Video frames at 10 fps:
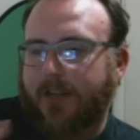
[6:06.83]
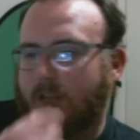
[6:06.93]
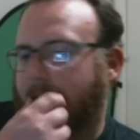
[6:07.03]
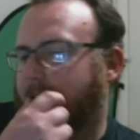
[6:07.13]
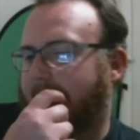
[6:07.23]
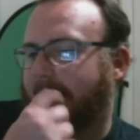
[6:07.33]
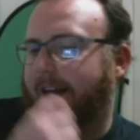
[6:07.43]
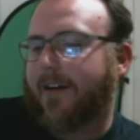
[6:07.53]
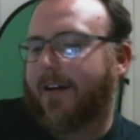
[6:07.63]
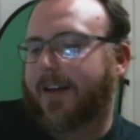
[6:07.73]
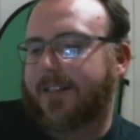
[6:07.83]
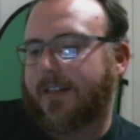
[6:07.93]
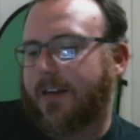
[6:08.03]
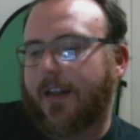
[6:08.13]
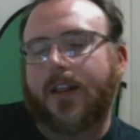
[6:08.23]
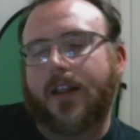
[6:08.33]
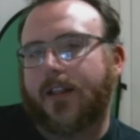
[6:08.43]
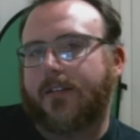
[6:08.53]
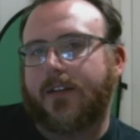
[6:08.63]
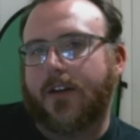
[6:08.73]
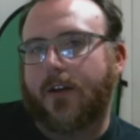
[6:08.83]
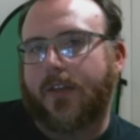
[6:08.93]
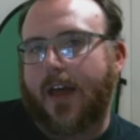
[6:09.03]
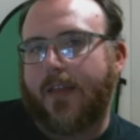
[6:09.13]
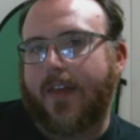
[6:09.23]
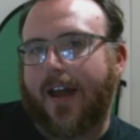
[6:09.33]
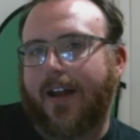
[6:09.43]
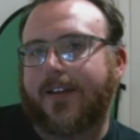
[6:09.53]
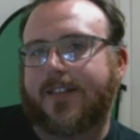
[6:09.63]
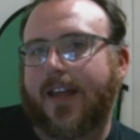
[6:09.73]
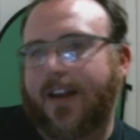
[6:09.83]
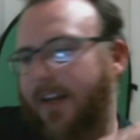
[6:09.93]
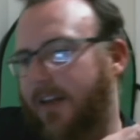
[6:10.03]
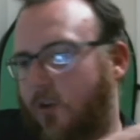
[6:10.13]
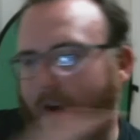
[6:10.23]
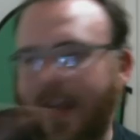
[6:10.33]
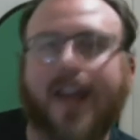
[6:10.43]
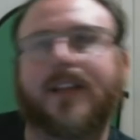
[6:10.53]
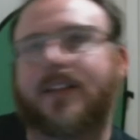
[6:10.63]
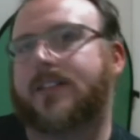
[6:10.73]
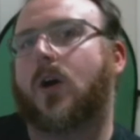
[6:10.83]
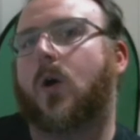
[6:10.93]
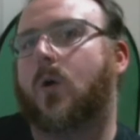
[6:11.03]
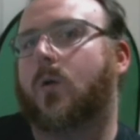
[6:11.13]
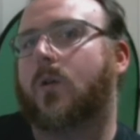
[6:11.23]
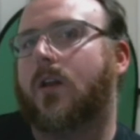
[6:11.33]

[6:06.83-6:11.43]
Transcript: died in that car accident, and that has then created this whole